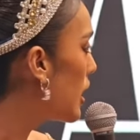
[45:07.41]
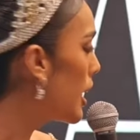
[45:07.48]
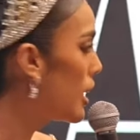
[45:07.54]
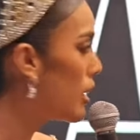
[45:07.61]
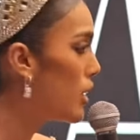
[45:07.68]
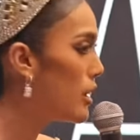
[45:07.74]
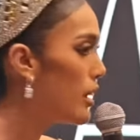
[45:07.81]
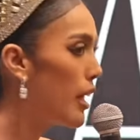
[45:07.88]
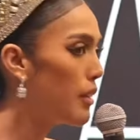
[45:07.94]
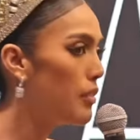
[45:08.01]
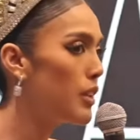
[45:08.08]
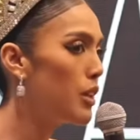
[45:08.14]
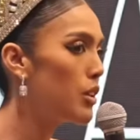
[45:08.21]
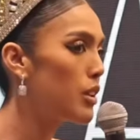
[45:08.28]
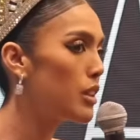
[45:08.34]
And our
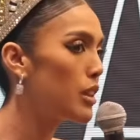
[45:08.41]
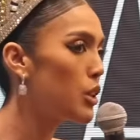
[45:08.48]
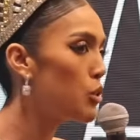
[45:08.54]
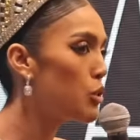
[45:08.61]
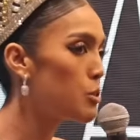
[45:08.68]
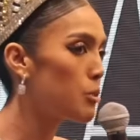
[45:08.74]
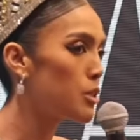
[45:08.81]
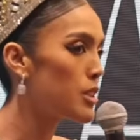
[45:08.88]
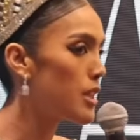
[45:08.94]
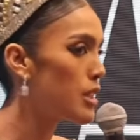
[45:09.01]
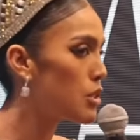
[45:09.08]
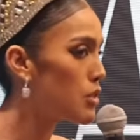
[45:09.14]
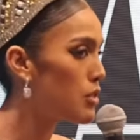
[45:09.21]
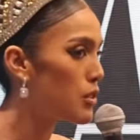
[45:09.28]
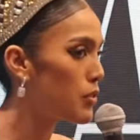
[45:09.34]
livelihood, a huge
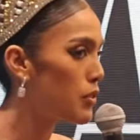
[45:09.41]
percentage of the